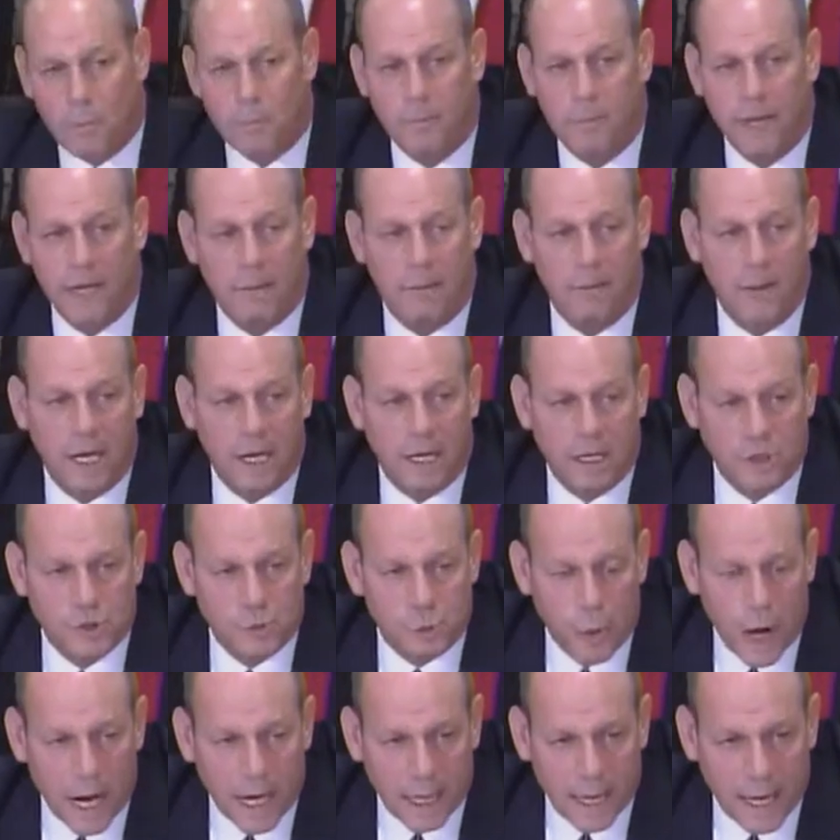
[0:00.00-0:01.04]
Because
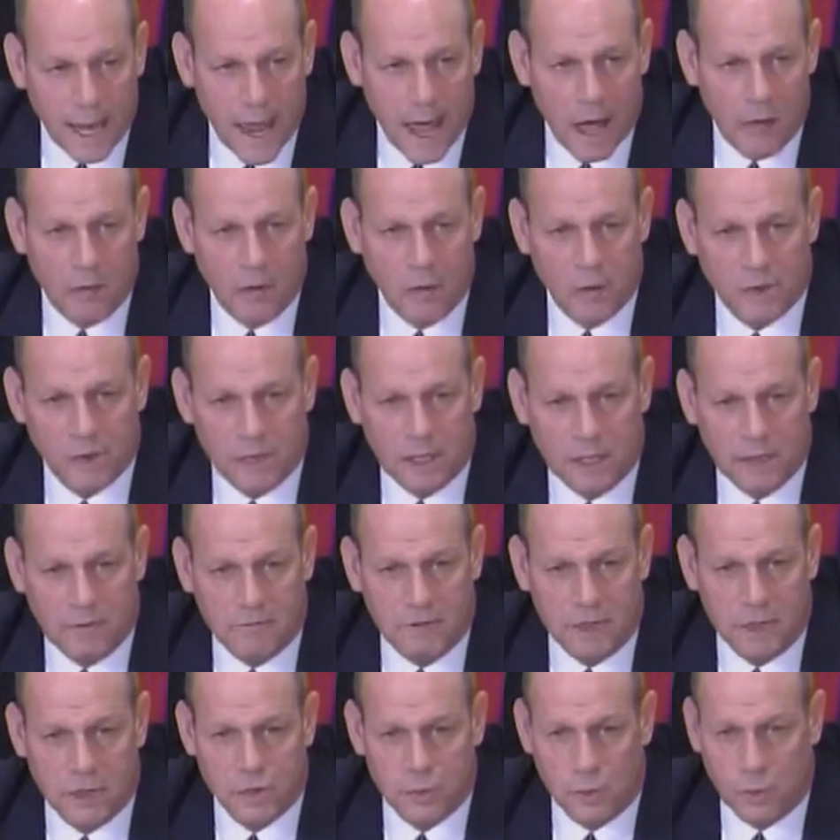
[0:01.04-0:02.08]
right now those
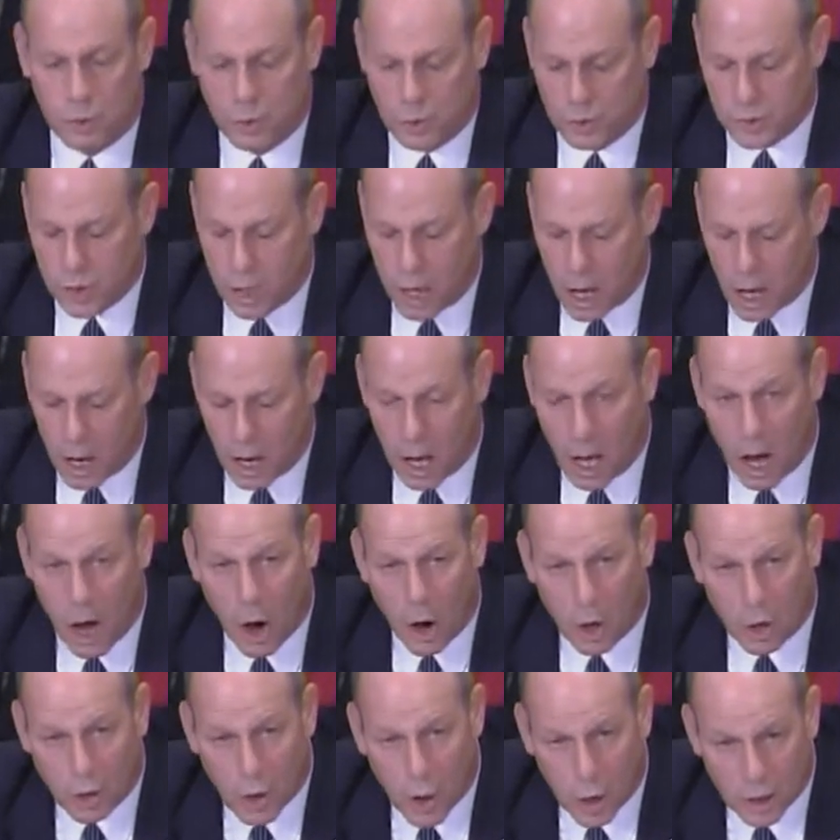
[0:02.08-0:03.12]
individuals
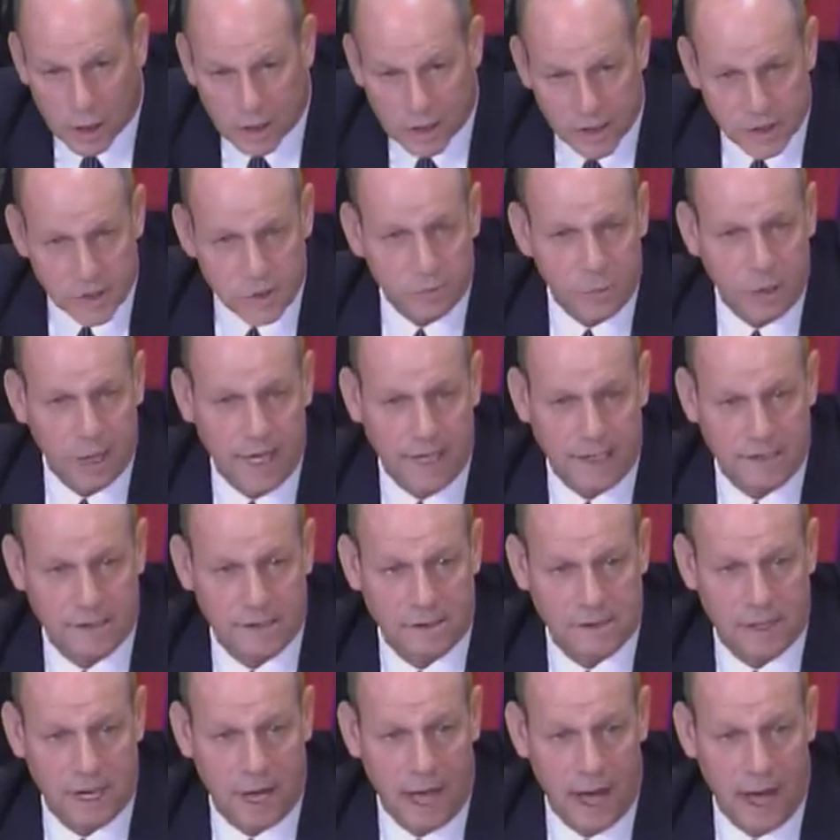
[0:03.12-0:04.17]
are
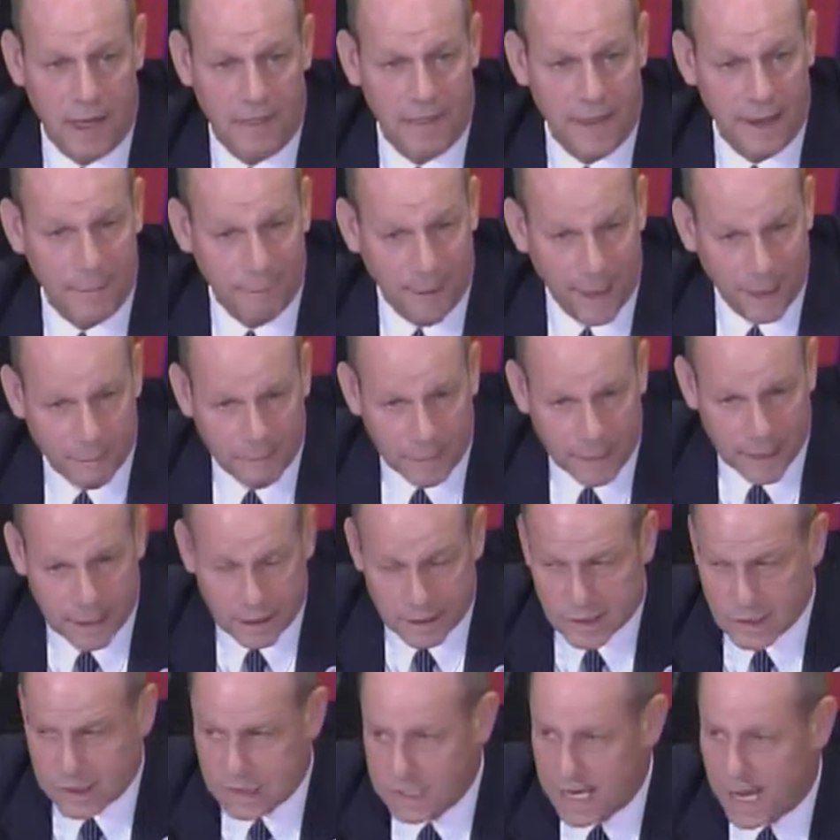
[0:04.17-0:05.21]
displaced. They may be
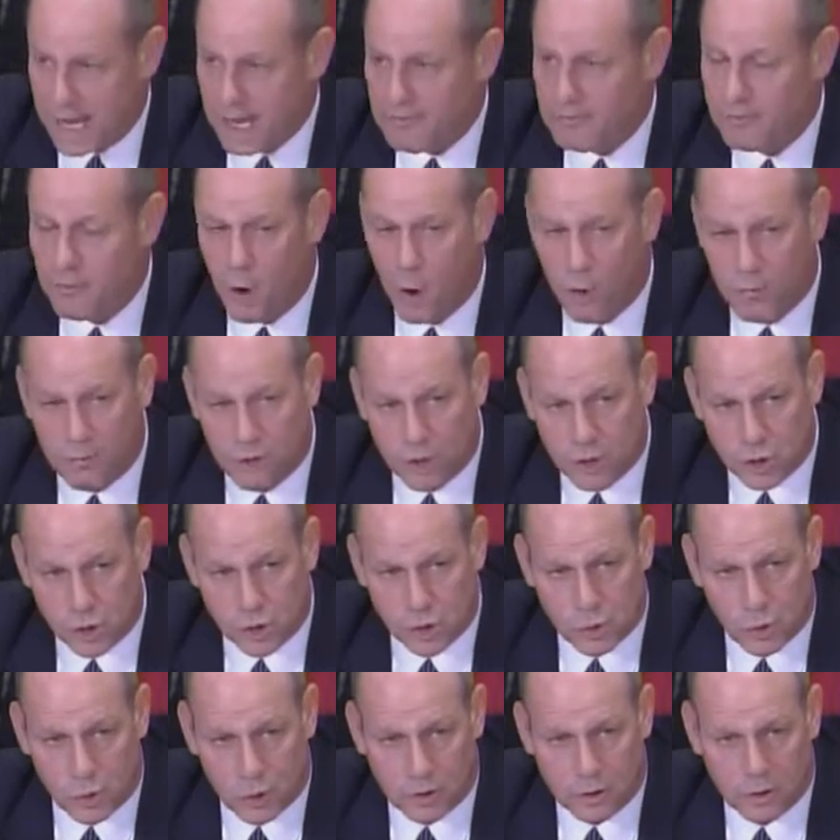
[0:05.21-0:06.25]
safe over the
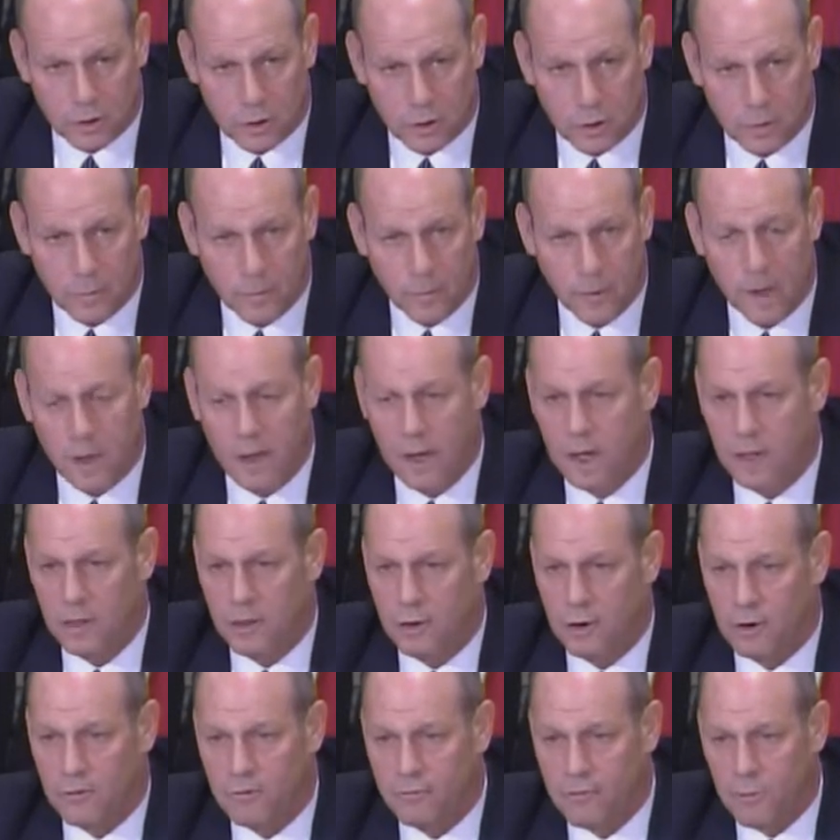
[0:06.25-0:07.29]
short term.
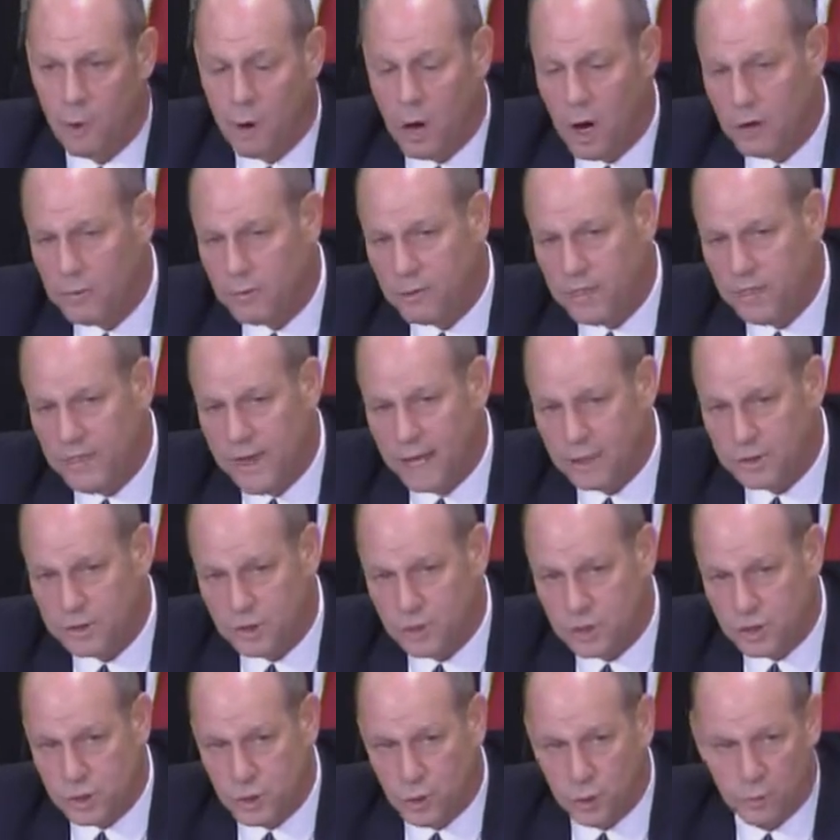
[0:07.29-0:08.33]
There are
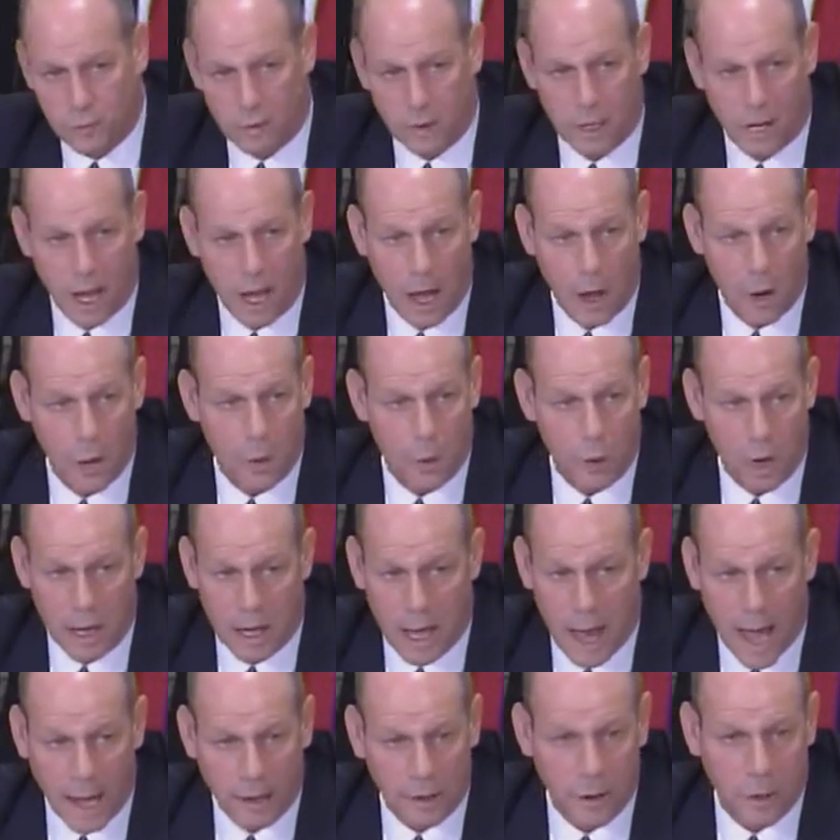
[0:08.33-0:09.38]
400,000 children who are
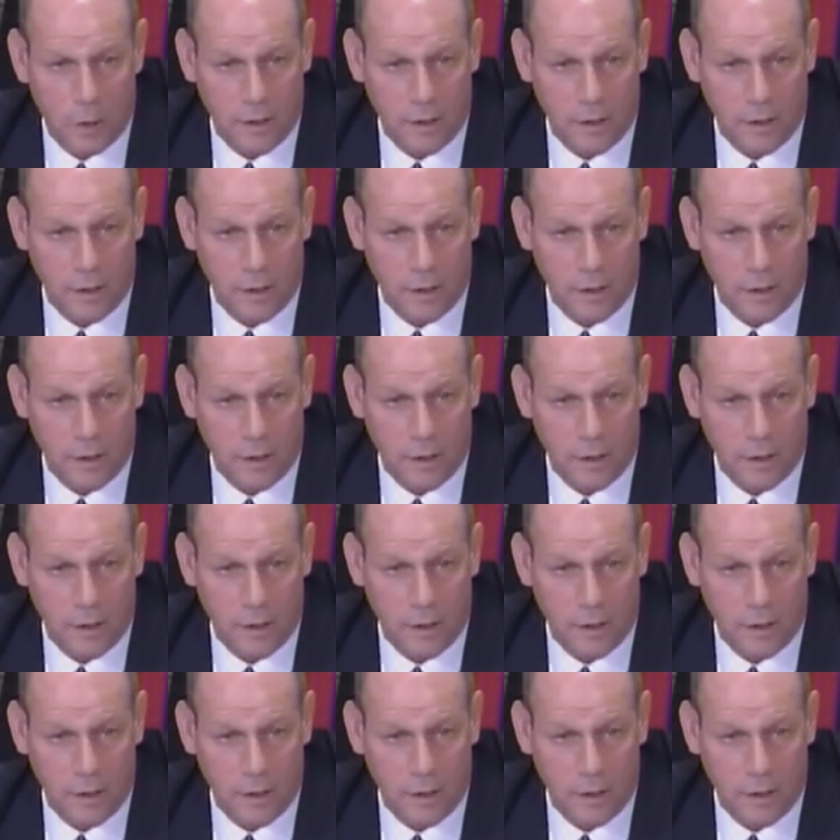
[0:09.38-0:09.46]
not going